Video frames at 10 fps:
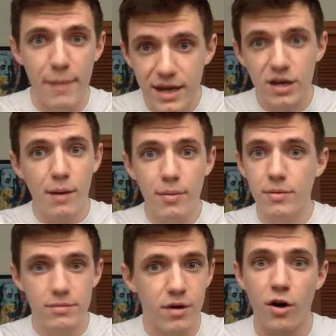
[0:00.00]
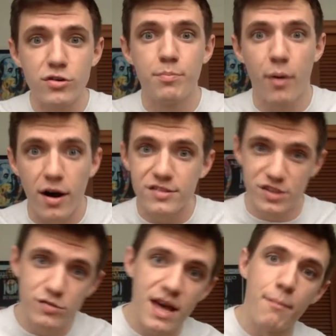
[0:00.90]
Make a couple
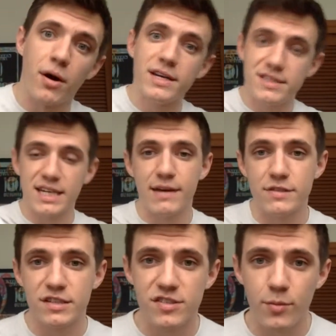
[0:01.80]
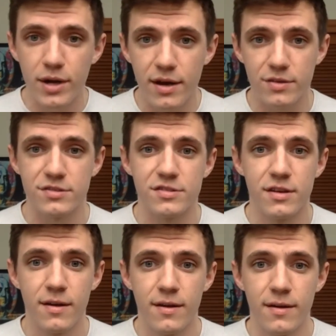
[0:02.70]
$100, use that money to give it to someone else,
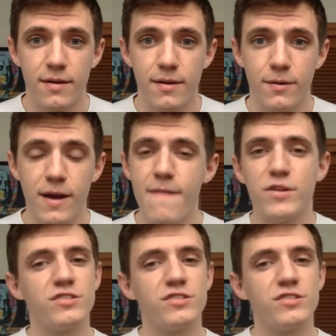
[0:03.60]
okay?